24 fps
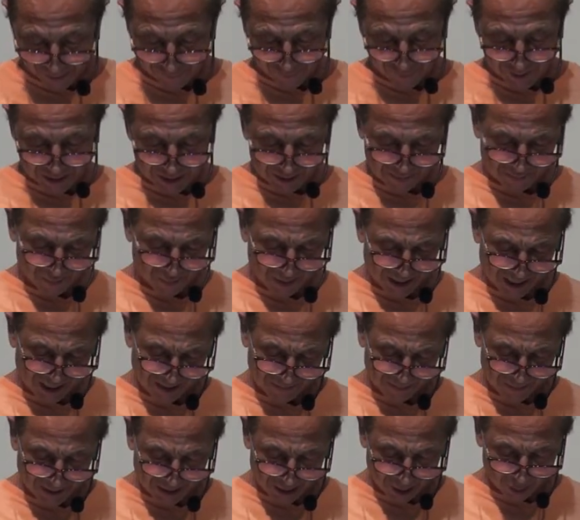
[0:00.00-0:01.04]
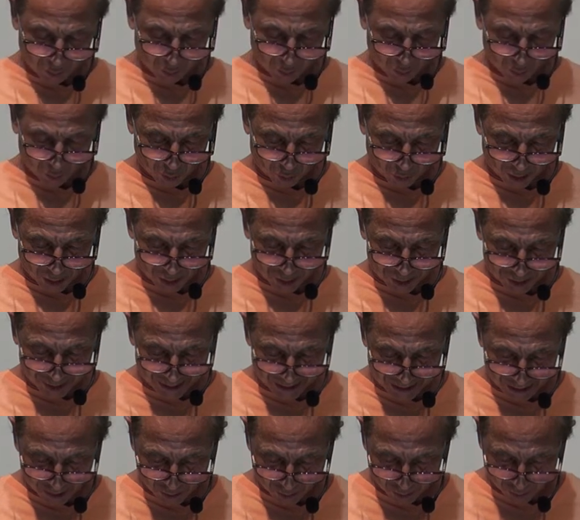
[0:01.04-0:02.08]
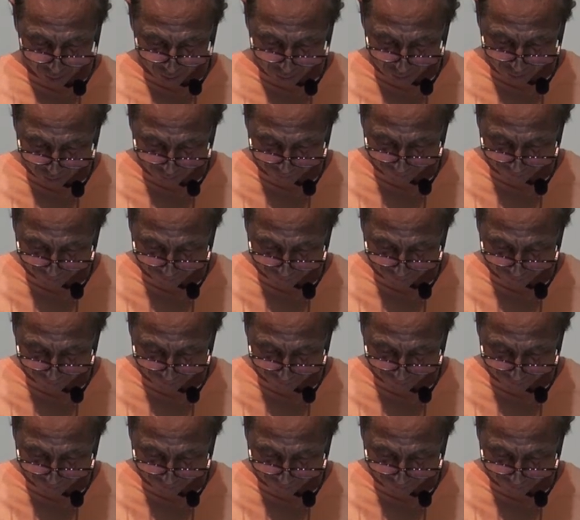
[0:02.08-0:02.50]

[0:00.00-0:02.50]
of peace will crush Satan under your